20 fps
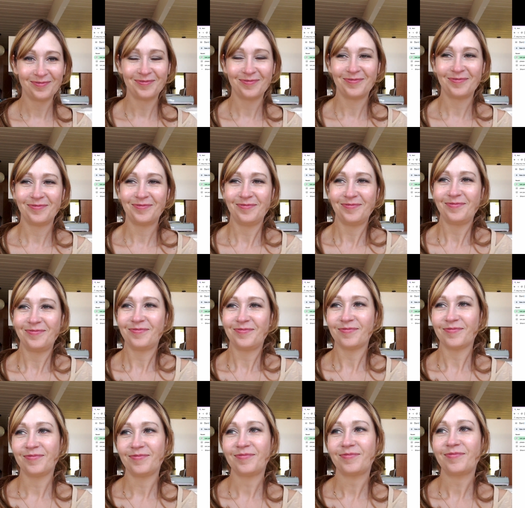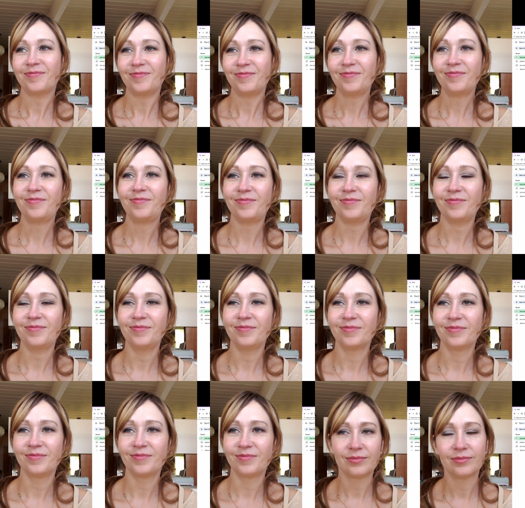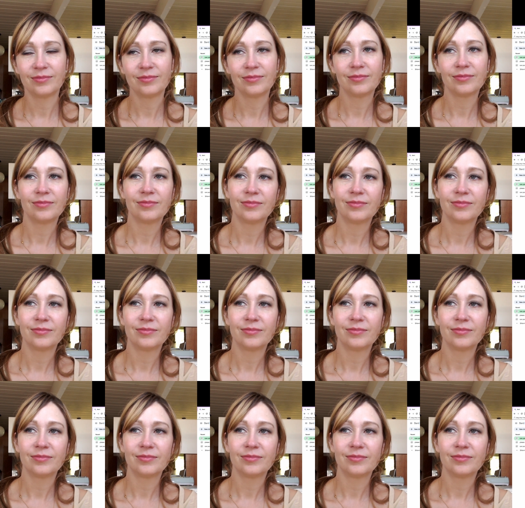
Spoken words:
(silence)